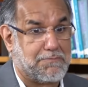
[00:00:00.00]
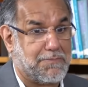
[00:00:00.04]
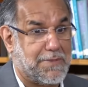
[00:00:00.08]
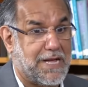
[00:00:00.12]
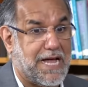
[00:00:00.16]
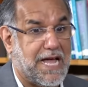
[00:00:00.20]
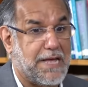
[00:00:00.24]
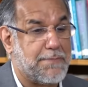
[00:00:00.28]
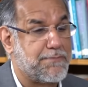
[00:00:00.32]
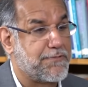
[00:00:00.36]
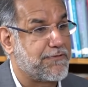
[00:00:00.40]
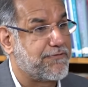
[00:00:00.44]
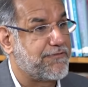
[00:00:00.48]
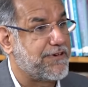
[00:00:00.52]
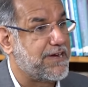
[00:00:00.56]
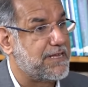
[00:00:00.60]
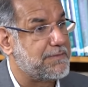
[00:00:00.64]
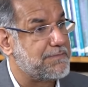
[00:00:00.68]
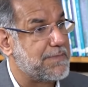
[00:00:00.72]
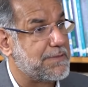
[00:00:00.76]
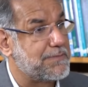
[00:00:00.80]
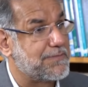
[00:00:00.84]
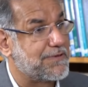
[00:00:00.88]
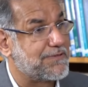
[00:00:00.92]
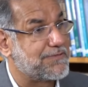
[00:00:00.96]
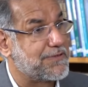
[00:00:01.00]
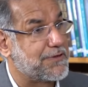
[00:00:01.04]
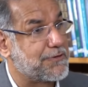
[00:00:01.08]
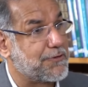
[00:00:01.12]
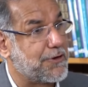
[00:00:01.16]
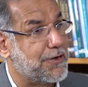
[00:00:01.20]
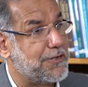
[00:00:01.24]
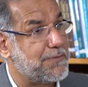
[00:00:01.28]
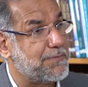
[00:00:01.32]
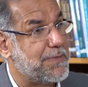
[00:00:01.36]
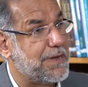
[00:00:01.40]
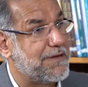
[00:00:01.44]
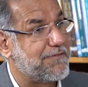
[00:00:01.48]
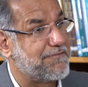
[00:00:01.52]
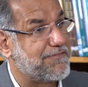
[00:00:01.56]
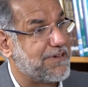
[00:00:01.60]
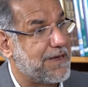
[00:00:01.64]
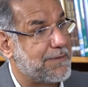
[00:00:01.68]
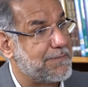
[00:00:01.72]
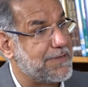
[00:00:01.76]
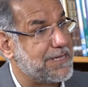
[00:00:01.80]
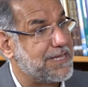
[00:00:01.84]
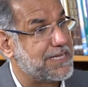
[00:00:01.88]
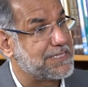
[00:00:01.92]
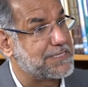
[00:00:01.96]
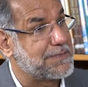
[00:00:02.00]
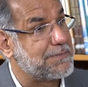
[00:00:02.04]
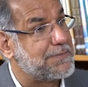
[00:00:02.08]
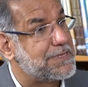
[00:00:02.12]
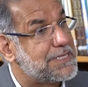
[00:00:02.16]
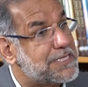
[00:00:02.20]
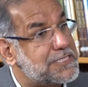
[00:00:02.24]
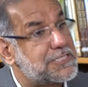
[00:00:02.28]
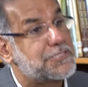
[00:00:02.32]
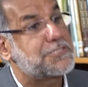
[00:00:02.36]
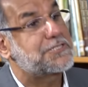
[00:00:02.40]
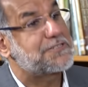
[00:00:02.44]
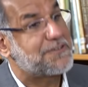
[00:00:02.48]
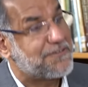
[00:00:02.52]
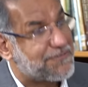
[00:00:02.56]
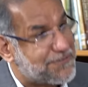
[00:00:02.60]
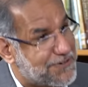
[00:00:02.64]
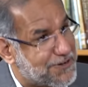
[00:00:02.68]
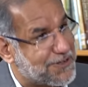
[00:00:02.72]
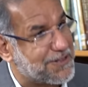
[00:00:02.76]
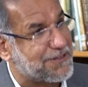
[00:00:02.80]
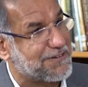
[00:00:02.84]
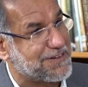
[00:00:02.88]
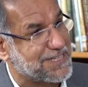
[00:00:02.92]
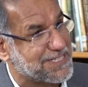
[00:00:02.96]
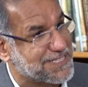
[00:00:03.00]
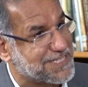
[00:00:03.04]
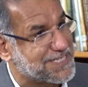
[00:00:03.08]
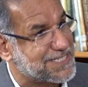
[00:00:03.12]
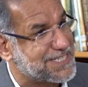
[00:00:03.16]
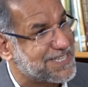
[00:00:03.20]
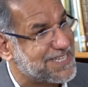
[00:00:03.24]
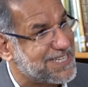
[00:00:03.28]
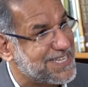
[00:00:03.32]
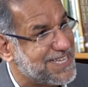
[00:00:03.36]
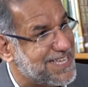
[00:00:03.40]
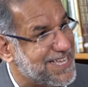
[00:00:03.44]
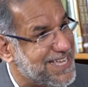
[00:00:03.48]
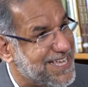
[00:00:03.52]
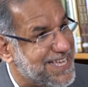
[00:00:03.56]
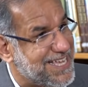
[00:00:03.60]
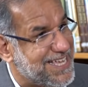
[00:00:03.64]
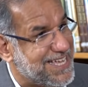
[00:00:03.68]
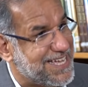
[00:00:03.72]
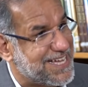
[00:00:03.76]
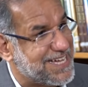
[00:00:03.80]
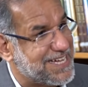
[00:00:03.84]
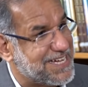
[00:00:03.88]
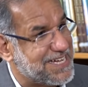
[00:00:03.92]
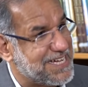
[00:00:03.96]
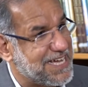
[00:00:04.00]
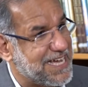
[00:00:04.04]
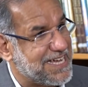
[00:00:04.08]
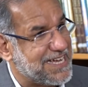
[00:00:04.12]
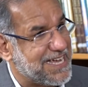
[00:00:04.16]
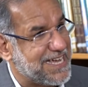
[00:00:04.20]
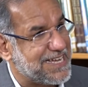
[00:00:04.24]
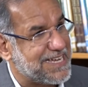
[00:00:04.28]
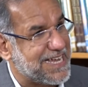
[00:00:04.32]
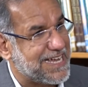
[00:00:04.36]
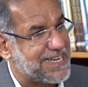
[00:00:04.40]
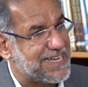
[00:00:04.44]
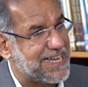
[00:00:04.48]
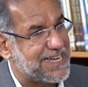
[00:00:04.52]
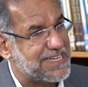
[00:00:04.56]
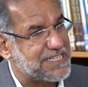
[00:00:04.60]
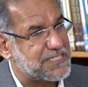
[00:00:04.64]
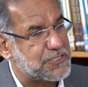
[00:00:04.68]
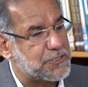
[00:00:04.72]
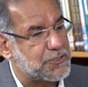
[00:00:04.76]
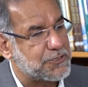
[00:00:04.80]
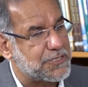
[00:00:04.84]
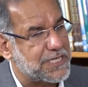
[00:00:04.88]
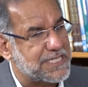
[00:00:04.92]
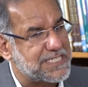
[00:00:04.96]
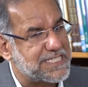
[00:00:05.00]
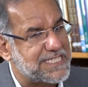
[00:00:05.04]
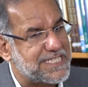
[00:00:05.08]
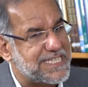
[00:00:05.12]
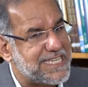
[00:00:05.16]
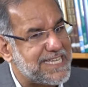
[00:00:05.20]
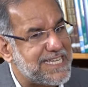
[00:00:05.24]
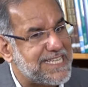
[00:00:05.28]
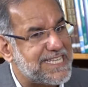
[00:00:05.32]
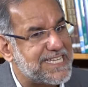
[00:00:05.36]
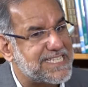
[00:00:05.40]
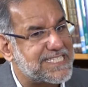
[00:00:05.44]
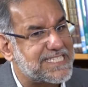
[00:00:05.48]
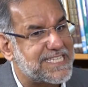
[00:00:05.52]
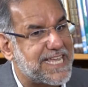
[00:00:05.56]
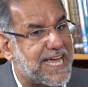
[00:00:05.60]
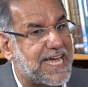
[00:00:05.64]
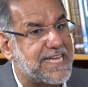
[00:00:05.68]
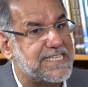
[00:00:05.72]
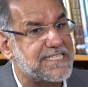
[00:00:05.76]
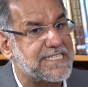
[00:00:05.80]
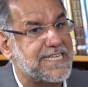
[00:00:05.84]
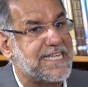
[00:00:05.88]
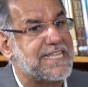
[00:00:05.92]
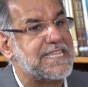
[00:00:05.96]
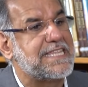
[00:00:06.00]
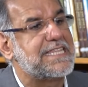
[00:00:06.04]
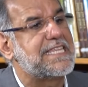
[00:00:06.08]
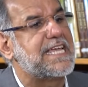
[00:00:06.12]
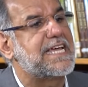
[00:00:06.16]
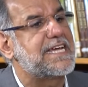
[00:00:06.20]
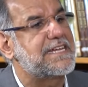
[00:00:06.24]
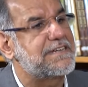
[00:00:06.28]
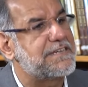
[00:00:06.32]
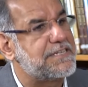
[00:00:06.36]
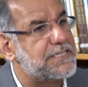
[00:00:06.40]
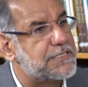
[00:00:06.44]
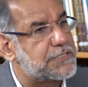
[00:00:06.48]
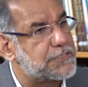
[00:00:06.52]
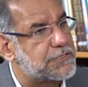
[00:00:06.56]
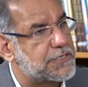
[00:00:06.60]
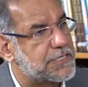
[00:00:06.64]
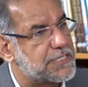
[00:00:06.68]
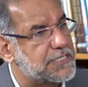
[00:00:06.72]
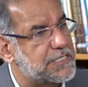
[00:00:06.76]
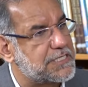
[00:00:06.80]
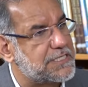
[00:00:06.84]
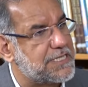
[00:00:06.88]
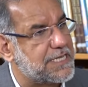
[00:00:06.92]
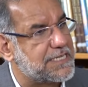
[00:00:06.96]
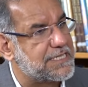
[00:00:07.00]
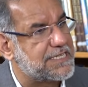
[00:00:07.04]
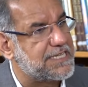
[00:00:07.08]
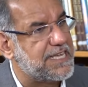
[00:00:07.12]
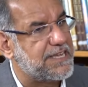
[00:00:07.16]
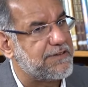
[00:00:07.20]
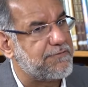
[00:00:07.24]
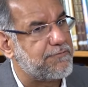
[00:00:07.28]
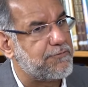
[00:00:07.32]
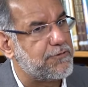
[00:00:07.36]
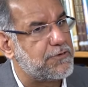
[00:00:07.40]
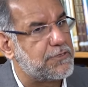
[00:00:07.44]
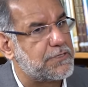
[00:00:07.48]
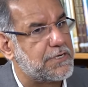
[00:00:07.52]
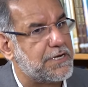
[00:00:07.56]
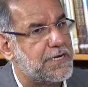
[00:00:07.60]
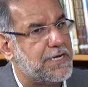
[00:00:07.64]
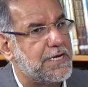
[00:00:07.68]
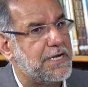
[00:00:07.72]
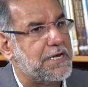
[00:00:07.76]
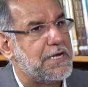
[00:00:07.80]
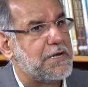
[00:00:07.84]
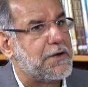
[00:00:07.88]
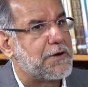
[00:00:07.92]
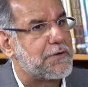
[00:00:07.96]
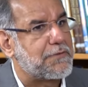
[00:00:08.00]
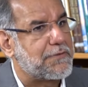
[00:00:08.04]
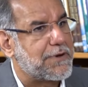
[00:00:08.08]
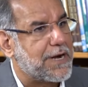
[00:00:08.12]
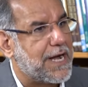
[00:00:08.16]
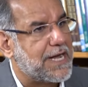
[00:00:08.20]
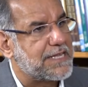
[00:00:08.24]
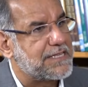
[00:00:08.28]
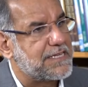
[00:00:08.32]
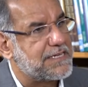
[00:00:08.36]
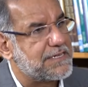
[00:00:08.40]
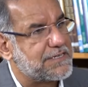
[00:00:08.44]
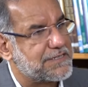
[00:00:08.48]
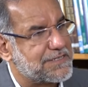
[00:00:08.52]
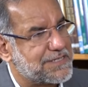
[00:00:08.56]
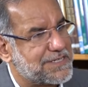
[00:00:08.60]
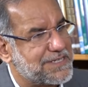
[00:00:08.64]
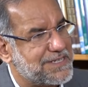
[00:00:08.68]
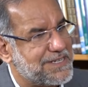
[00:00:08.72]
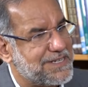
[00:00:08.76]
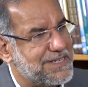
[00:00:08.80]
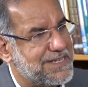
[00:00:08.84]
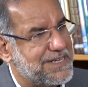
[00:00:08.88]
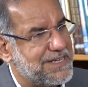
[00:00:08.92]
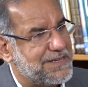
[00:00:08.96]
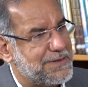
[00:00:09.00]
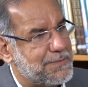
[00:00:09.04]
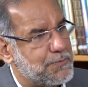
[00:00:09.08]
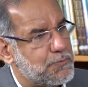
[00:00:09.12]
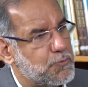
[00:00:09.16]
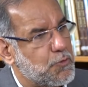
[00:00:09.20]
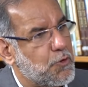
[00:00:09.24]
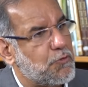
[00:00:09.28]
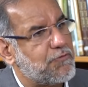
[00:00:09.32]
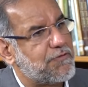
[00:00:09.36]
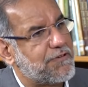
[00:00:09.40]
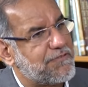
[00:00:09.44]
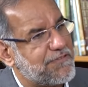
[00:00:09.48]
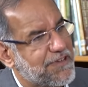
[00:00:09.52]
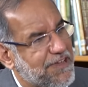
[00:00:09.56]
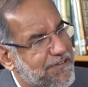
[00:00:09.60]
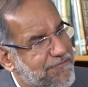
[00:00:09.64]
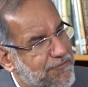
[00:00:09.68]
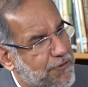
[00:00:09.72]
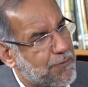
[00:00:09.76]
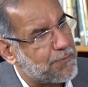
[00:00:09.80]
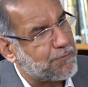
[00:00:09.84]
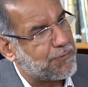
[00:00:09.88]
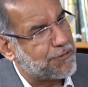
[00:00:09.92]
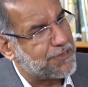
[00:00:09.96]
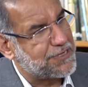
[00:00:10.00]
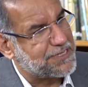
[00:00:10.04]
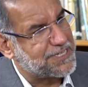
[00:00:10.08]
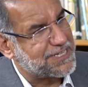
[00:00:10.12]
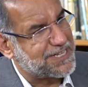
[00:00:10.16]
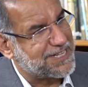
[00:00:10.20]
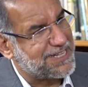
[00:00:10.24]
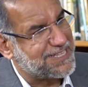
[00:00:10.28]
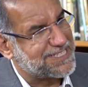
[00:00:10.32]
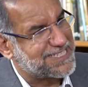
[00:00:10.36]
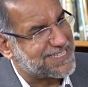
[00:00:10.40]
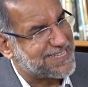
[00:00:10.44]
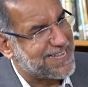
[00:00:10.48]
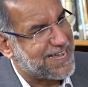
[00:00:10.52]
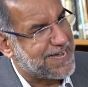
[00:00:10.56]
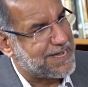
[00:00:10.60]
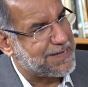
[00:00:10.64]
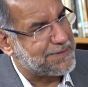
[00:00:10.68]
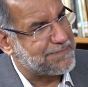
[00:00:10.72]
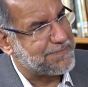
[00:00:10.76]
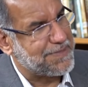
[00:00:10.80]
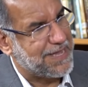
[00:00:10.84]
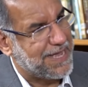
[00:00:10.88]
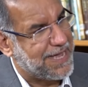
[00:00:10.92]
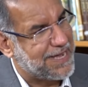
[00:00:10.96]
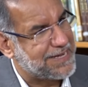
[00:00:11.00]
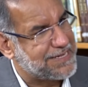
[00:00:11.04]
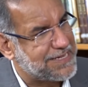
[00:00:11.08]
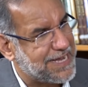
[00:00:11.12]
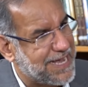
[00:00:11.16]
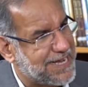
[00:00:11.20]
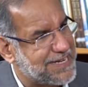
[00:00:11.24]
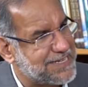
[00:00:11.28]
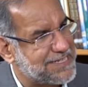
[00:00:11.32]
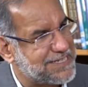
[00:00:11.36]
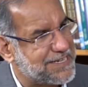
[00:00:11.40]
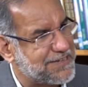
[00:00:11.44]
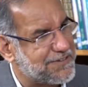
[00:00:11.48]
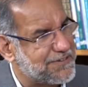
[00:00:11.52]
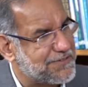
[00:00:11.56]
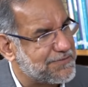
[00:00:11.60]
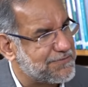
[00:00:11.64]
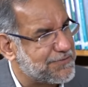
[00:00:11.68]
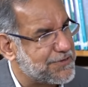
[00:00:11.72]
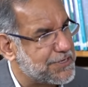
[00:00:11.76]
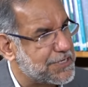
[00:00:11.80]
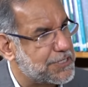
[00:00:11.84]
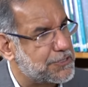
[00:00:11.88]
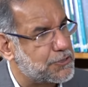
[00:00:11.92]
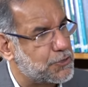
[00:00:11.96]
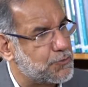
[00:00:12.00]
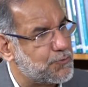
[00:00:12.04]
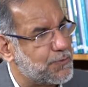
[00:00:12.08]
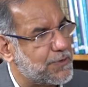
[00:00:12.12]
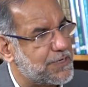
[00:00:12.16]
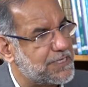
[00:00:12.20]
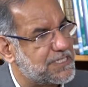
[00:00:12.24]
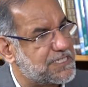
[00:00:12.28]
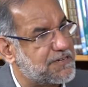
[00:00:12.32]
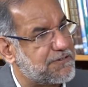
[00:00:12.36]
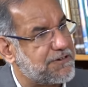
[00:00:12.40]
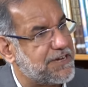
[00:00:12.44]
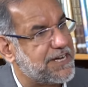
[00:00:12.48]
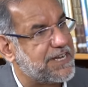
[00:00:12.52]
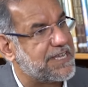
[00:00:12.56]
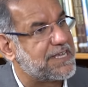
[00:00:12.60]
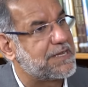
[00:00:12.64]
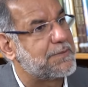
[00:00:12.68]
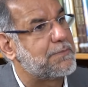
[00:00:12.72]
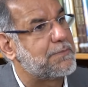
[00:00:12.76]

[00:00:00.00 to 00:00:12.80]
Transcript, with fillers: high-profile member of the royal family as a minister of tolerance. And so they see this as in their interest, that they would rather move away from political Islam and work towards creating a